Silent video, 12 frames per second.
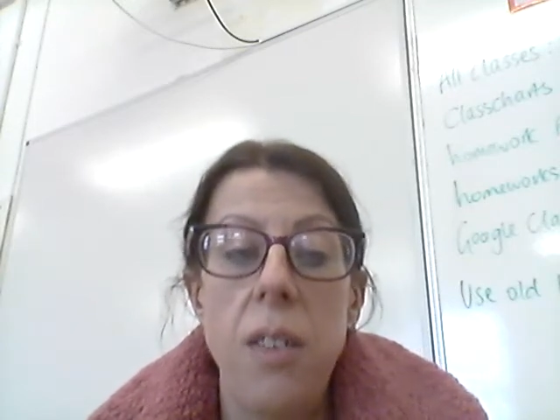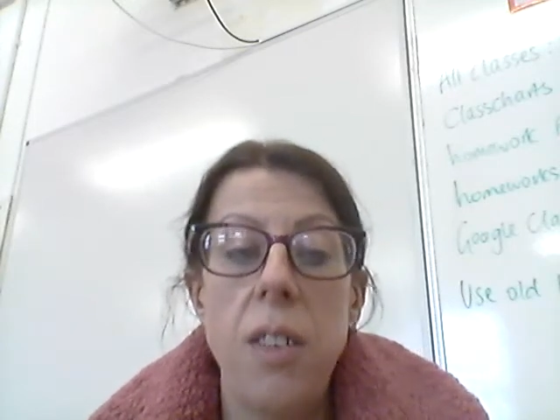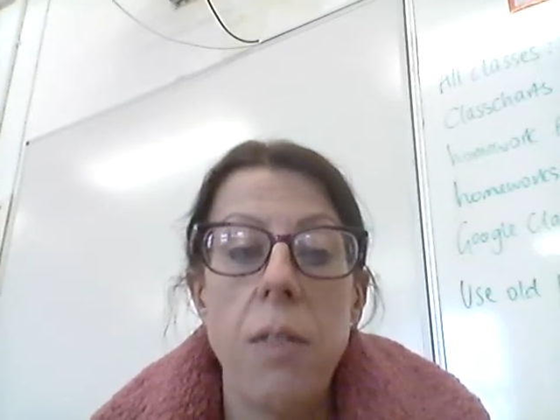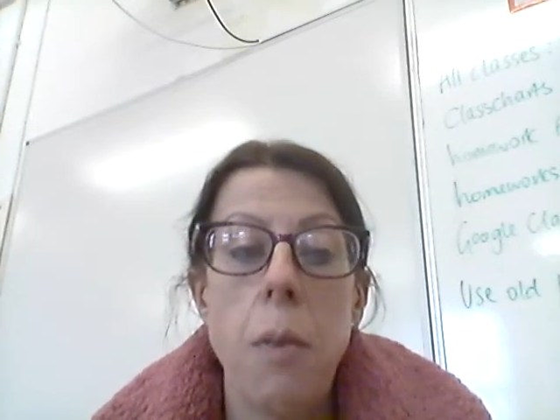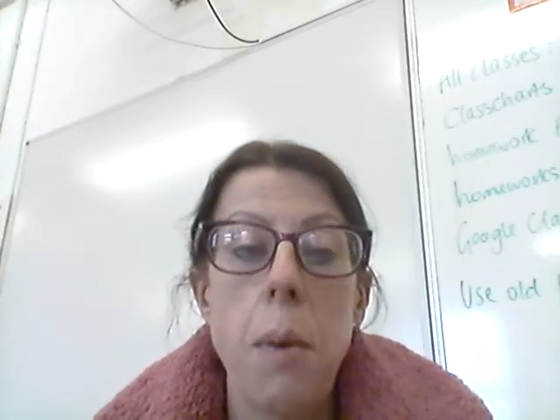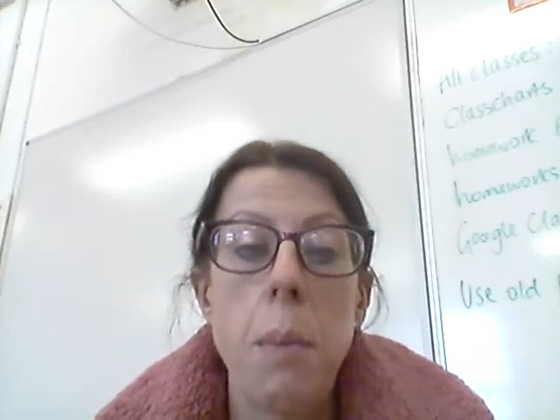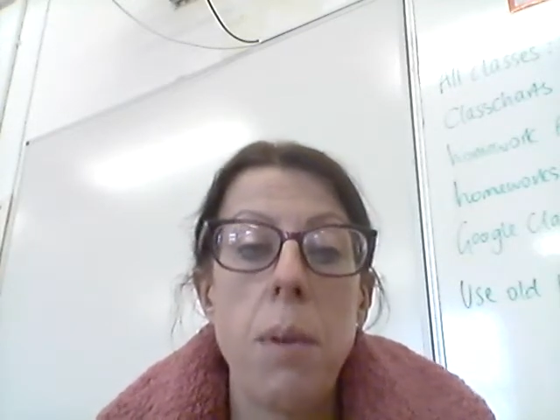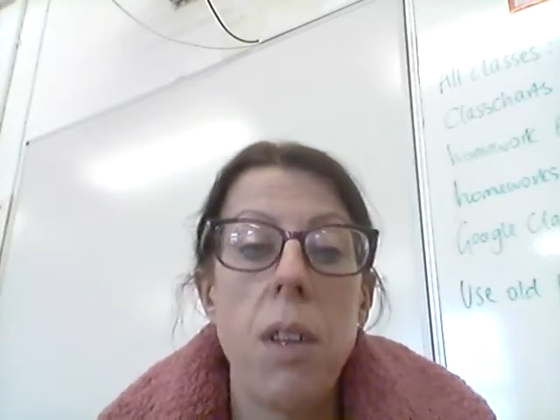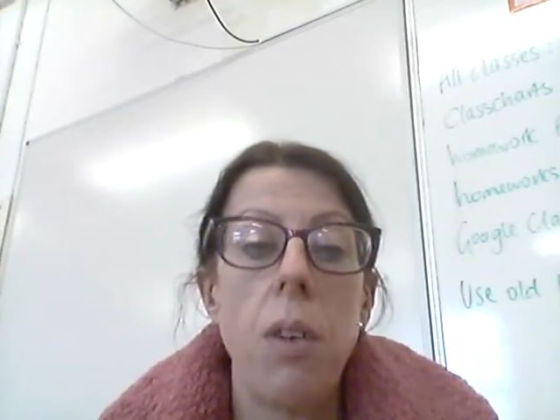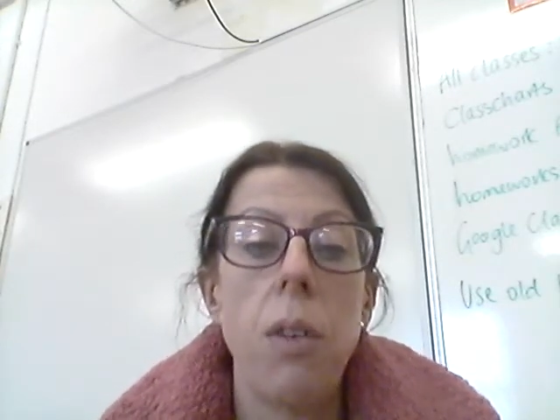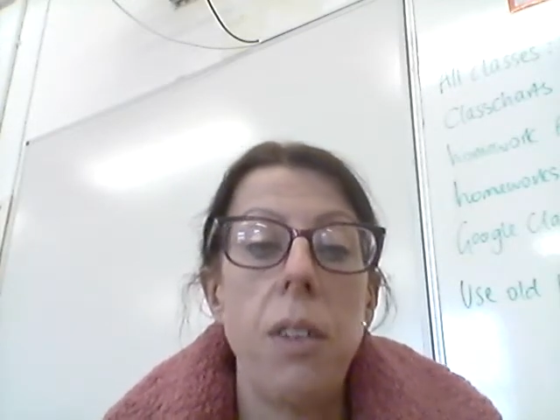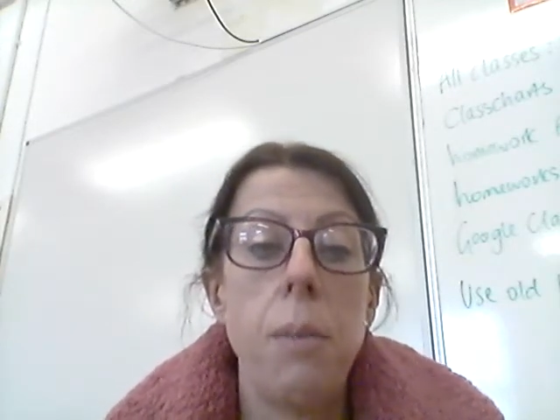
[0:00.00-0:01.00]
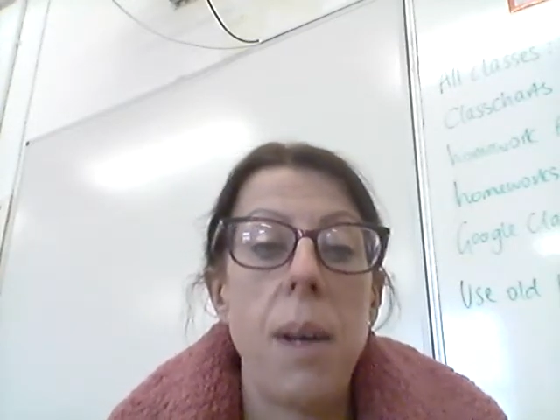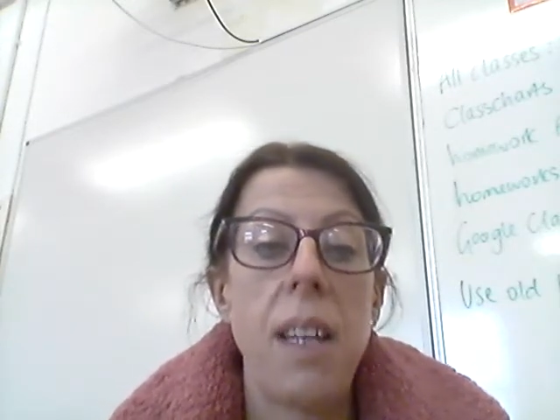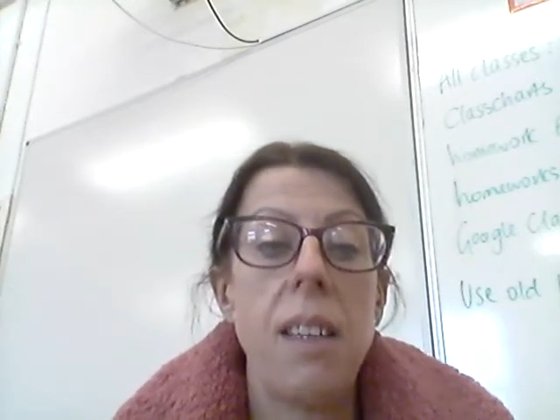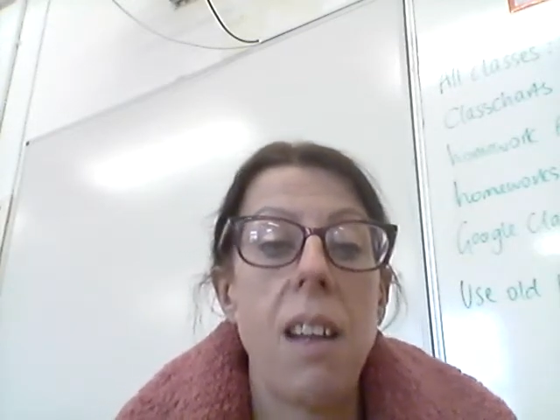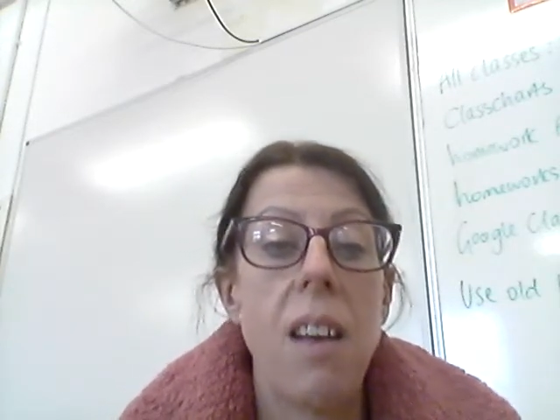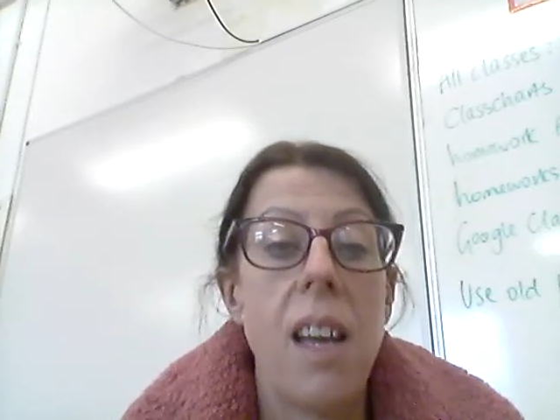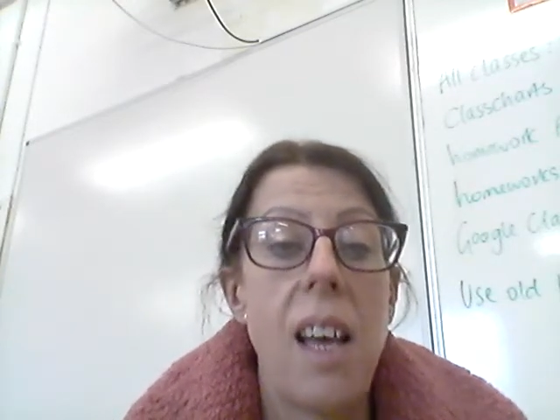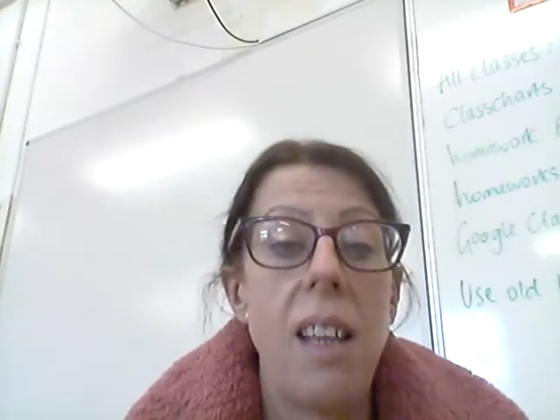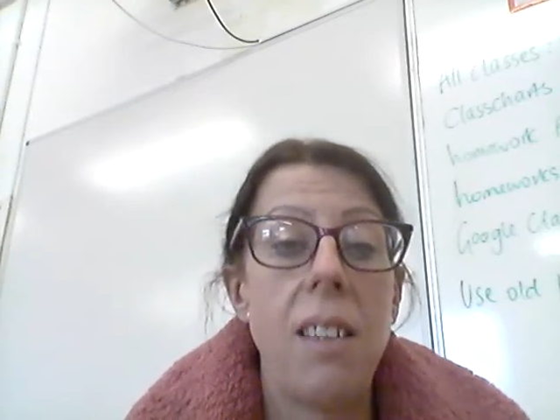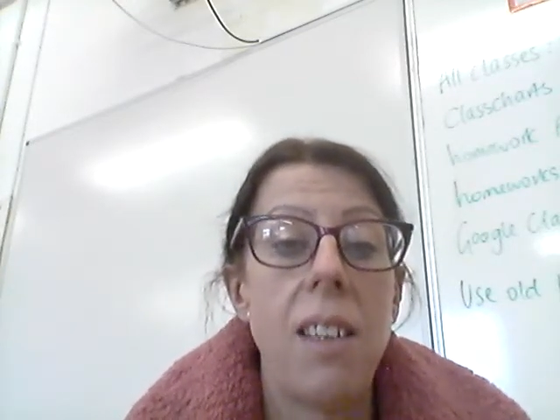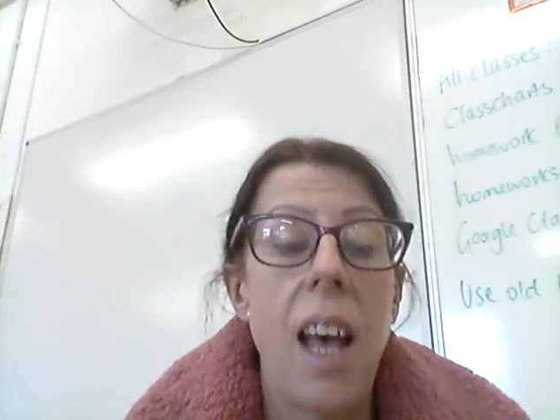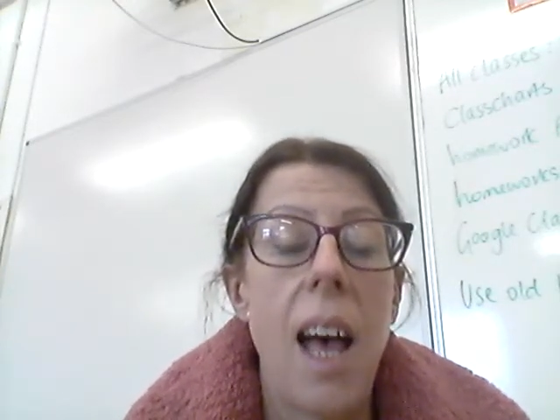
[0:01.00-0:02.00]
So remember that
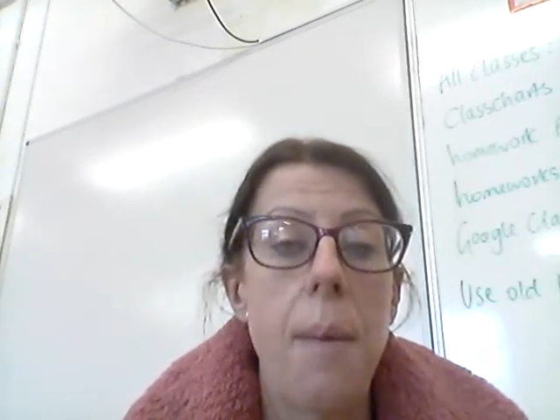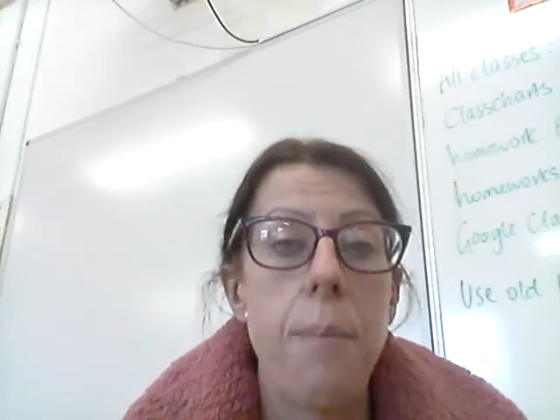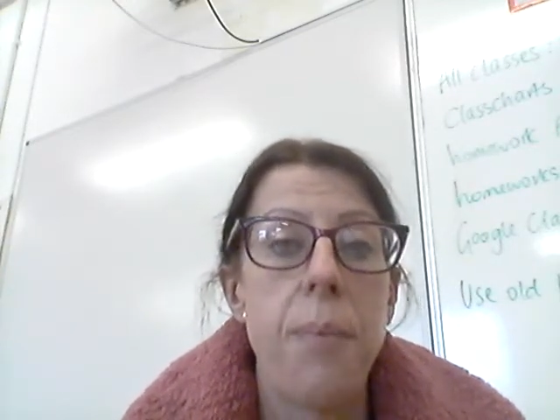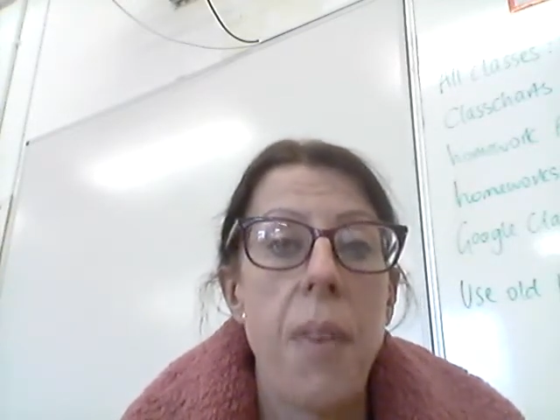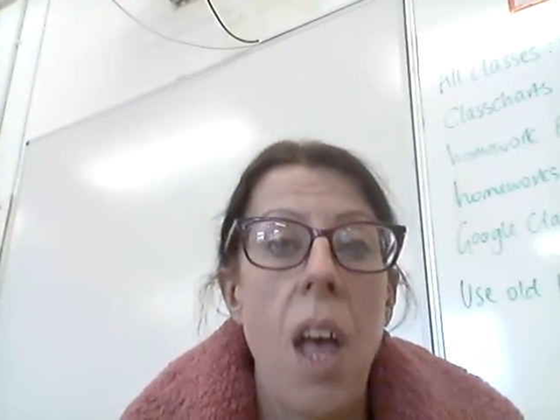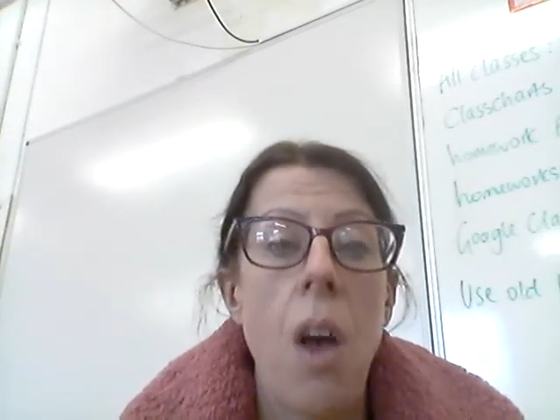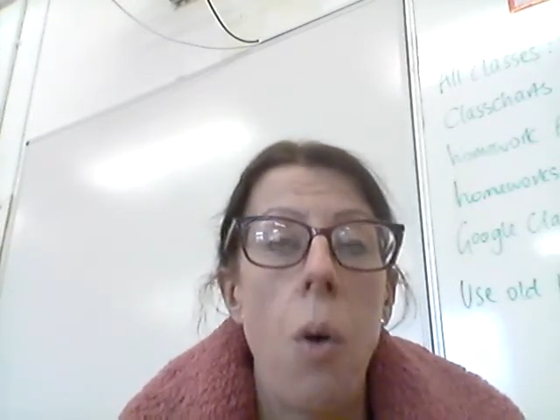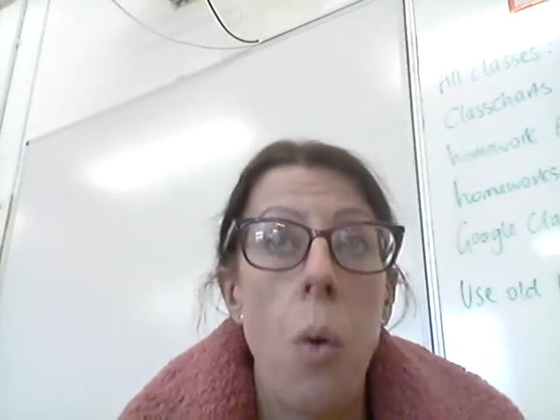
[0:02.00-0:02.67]
Ozymandias um,